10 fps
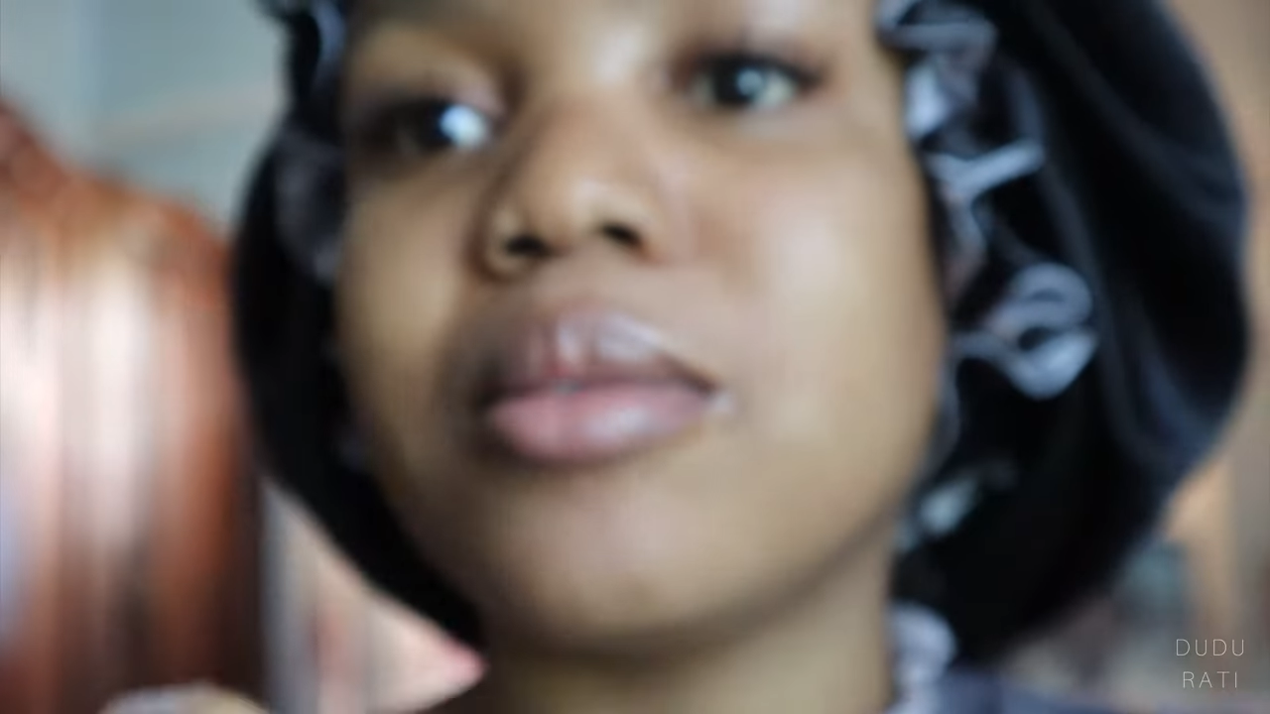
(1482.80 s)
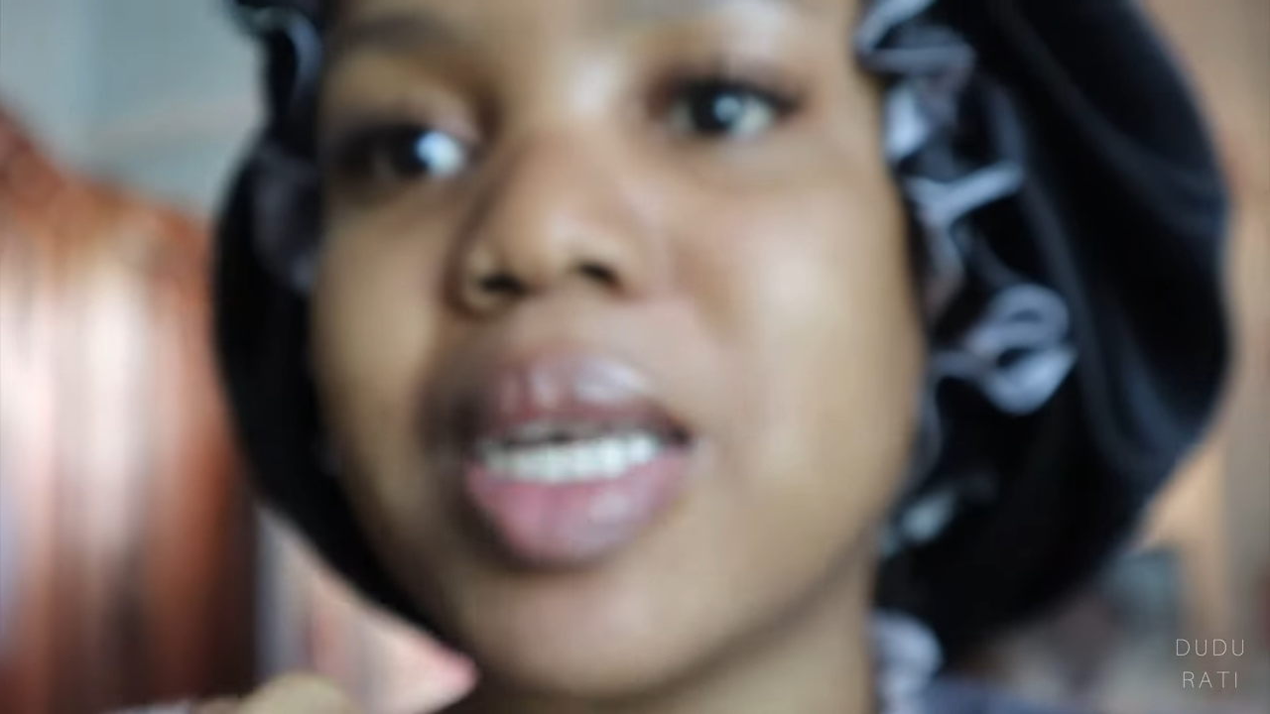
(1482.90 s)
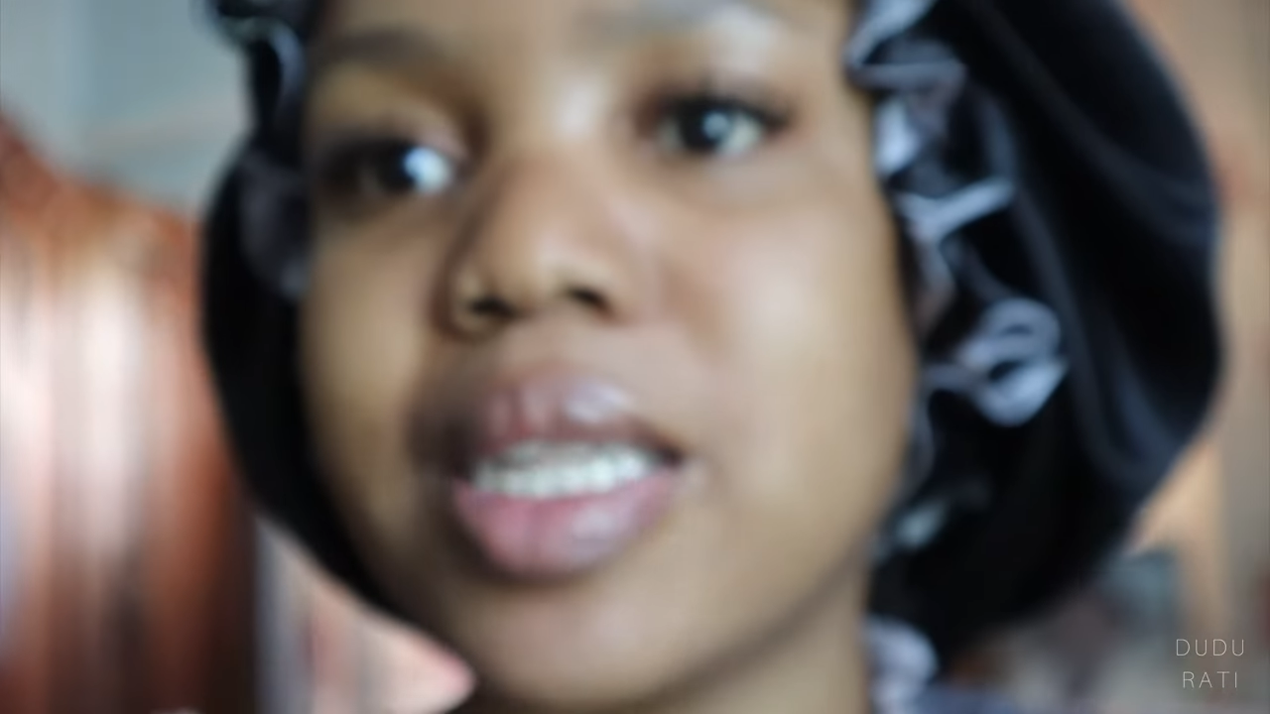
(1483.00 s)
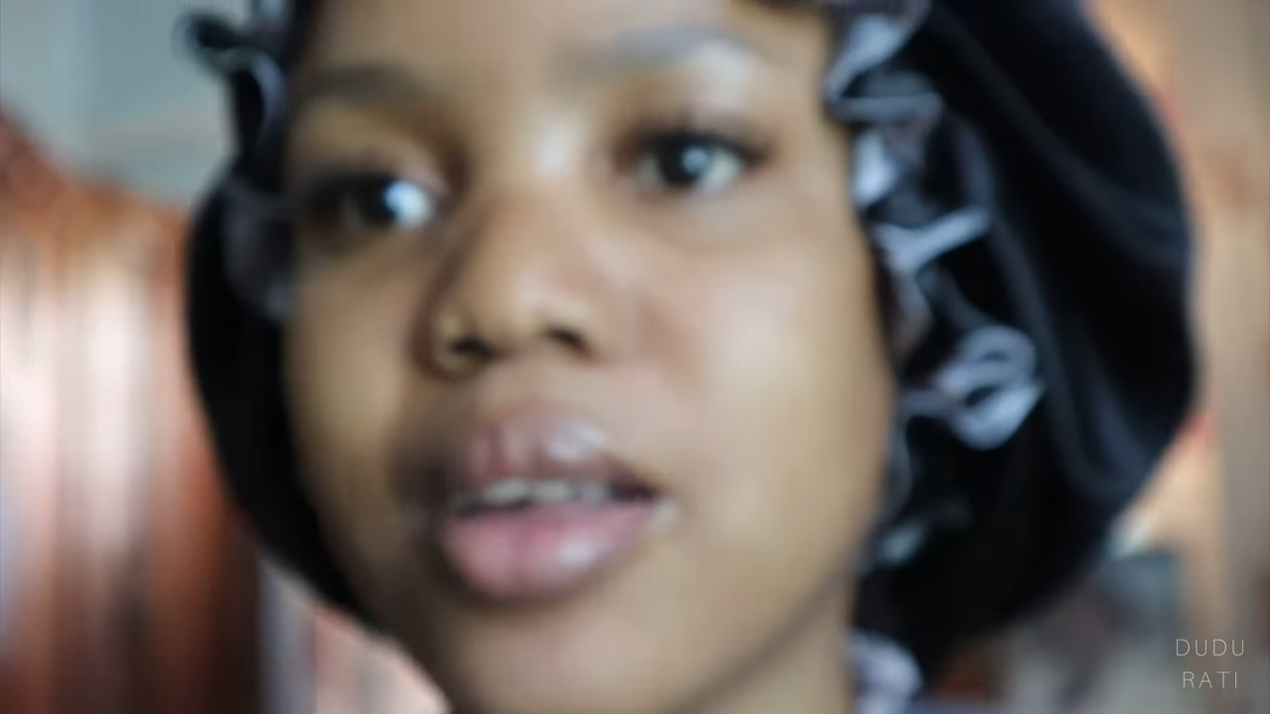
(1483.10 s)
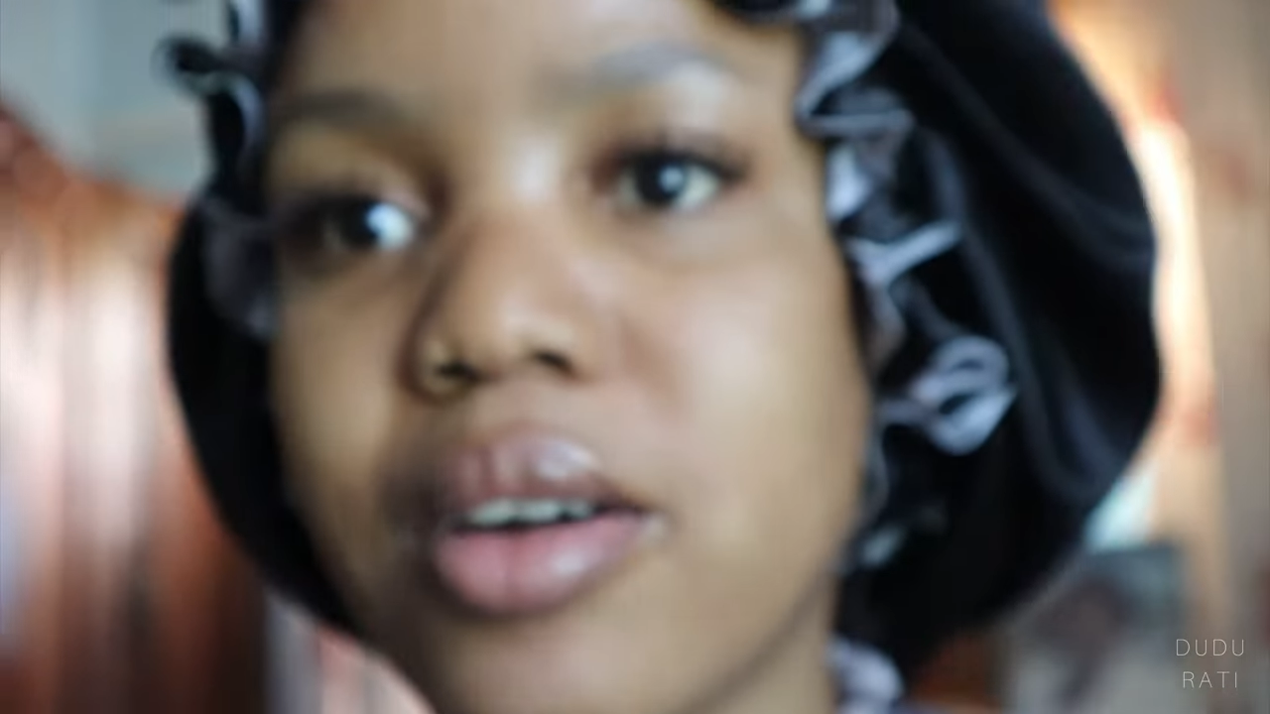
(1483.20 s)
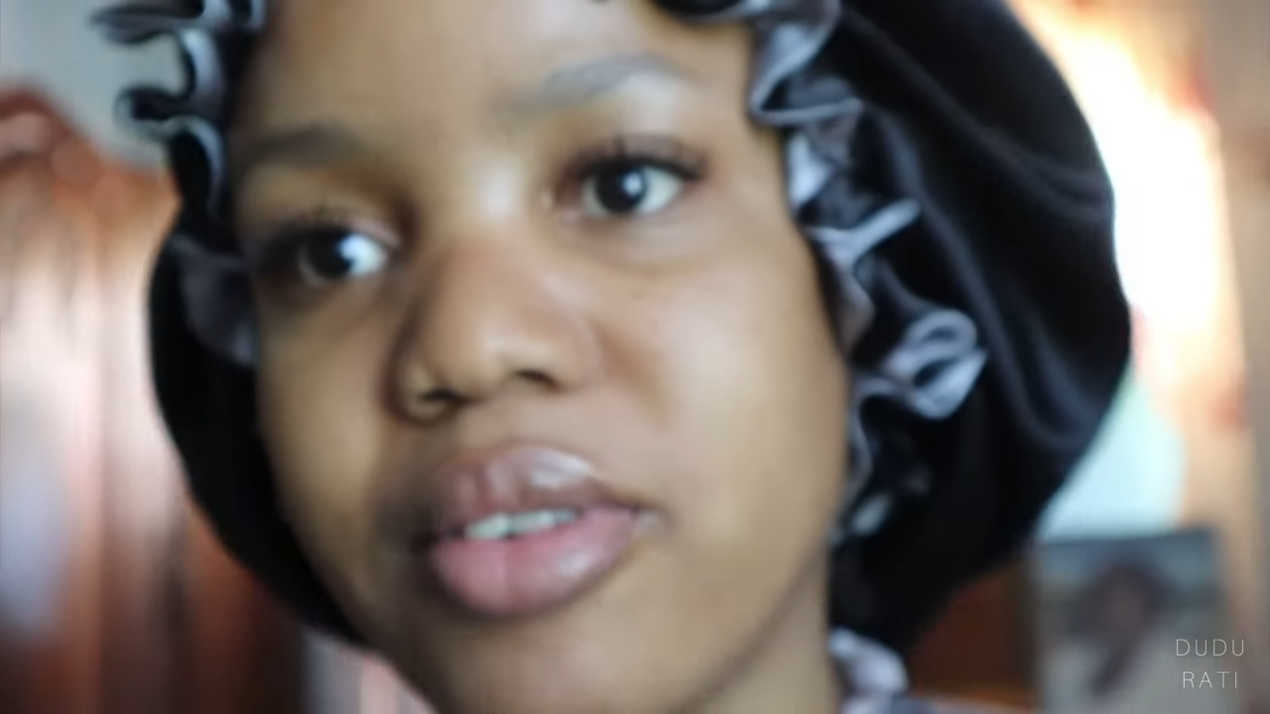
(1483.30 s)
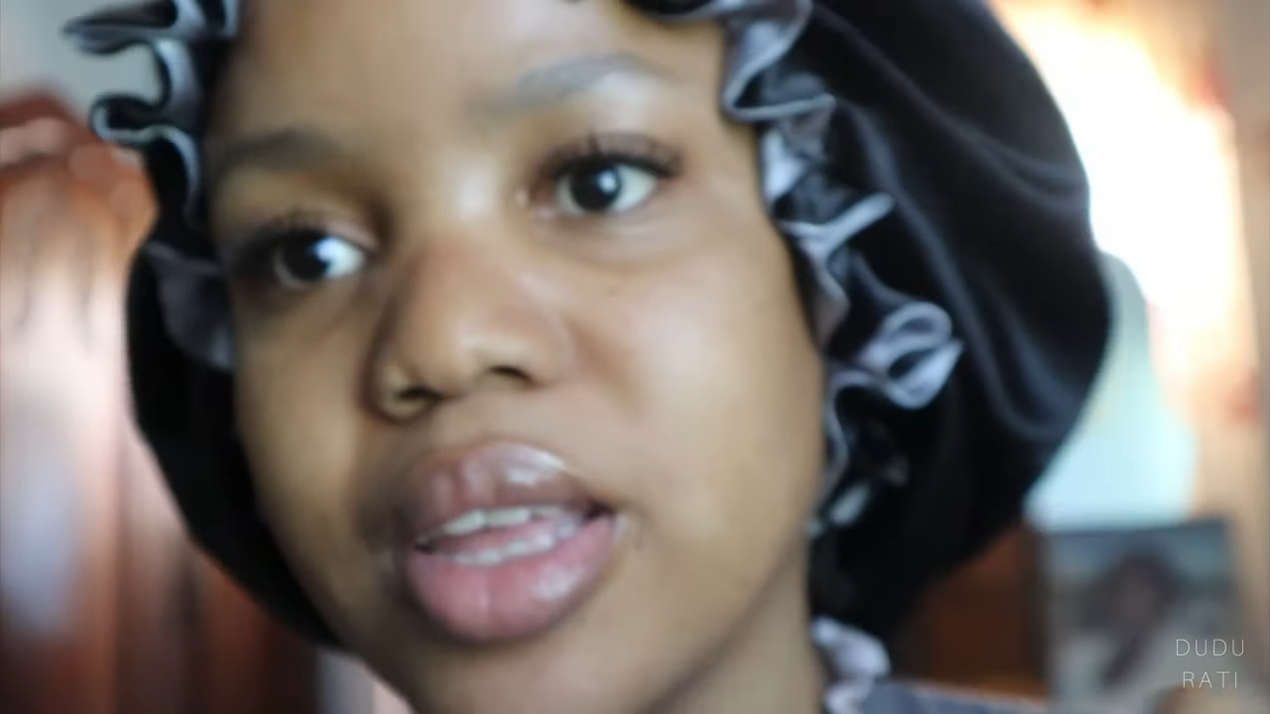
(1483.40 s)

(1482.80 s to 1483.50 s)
myself